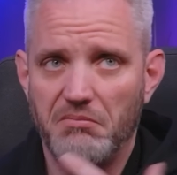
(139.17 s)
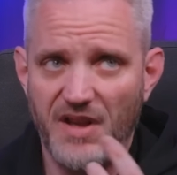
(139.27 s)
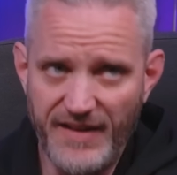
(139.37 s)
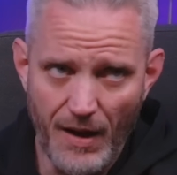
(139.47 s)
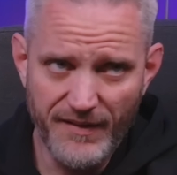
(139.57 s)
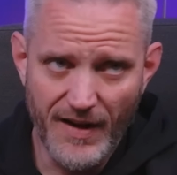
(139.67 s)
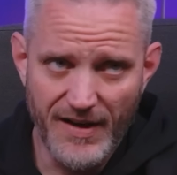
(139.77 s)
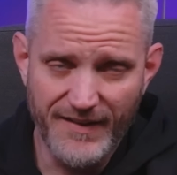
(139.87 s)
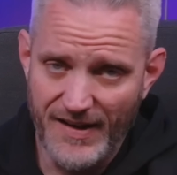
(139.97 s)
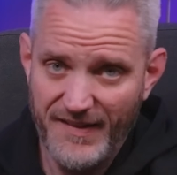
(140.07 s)
The
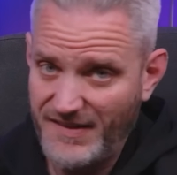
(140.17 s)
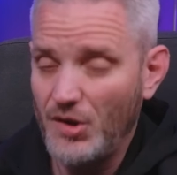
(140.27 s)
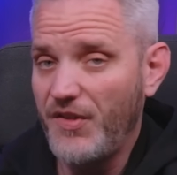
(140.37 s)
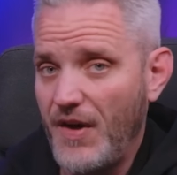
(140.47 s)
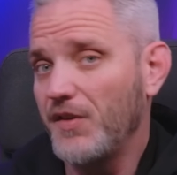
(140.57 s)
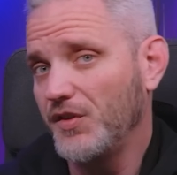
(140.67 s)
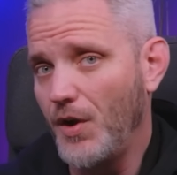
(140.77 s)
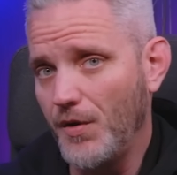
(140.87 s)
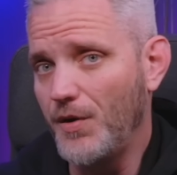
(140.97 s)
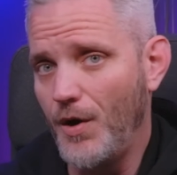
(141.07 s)
downside is that it's still a
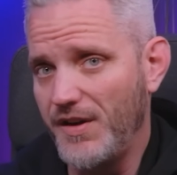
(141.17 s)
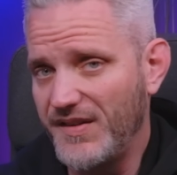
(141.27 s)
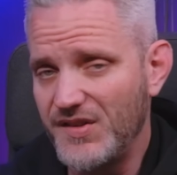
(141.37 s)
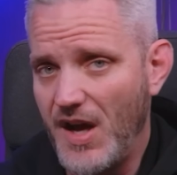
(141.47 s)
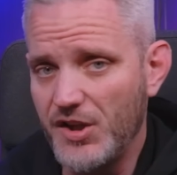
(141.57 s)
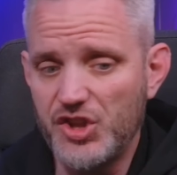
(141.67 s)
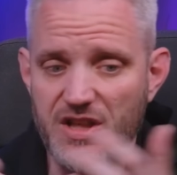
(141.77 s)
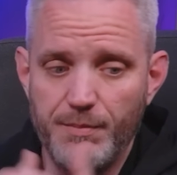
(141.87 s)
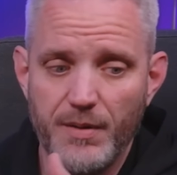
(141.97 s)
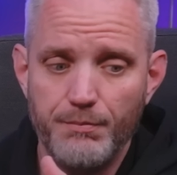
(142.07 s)
$1,000 card. It's not
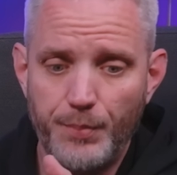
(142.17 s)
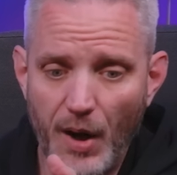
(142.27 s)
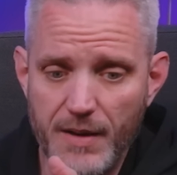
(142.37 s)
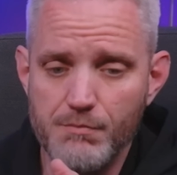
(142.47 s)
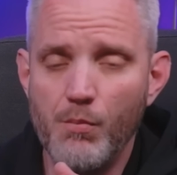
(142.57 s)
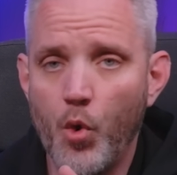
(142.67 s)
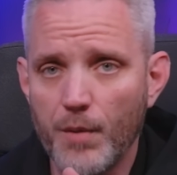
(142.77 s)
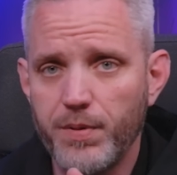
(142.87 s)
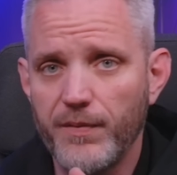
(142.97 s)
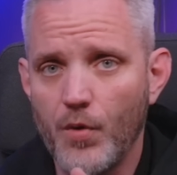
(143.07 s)
cheap, but
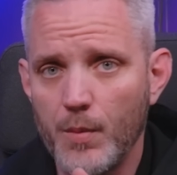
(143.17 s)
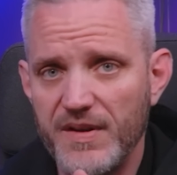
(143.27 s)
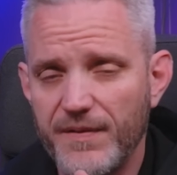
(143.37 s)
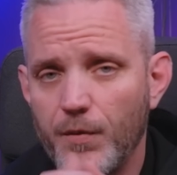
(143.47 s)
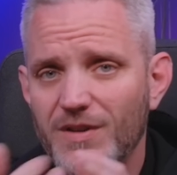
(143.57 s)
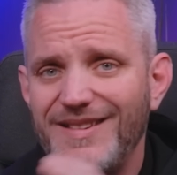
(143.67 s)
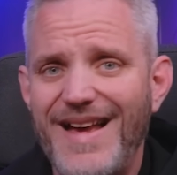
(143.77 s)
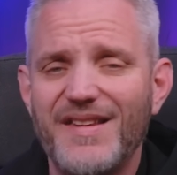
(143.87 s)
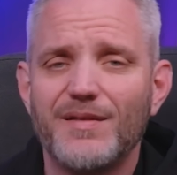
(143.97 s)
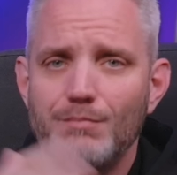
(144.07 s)
more performance for
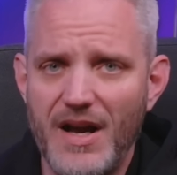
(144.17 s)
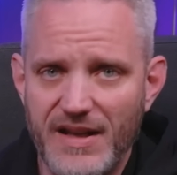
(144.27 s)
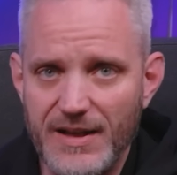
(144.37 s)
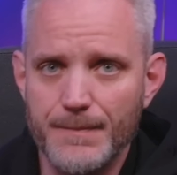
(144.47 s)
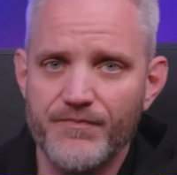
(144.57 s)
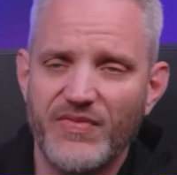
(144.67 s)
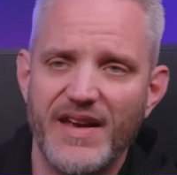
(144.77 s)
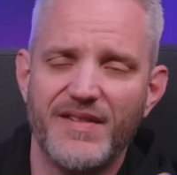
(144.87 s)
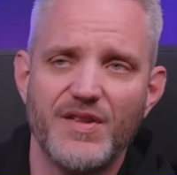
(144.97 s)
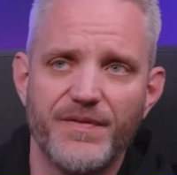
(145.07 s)
less money
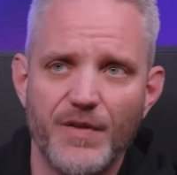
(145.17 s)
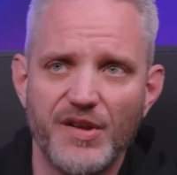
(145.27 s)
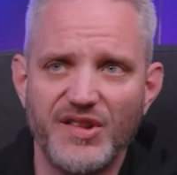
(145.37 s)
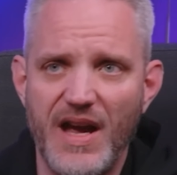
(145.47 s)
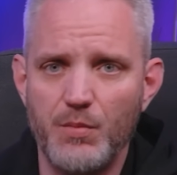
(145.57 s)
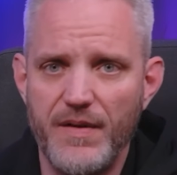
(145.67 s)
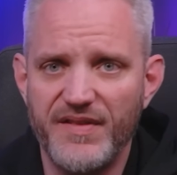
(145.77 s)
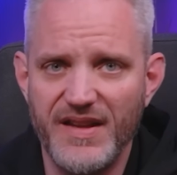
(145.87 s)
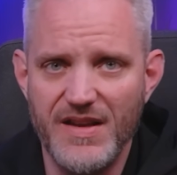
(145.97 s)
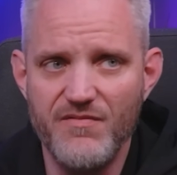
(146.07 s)
is the first time we've
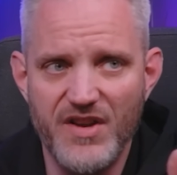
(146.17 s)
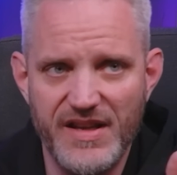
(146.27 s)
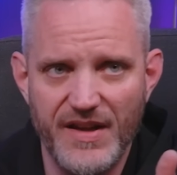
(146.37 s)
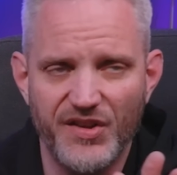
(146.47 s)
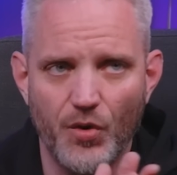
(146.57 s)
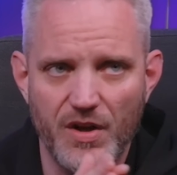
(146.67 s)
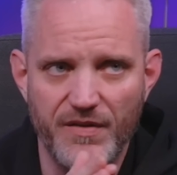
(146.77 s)
seen NVIDIA sort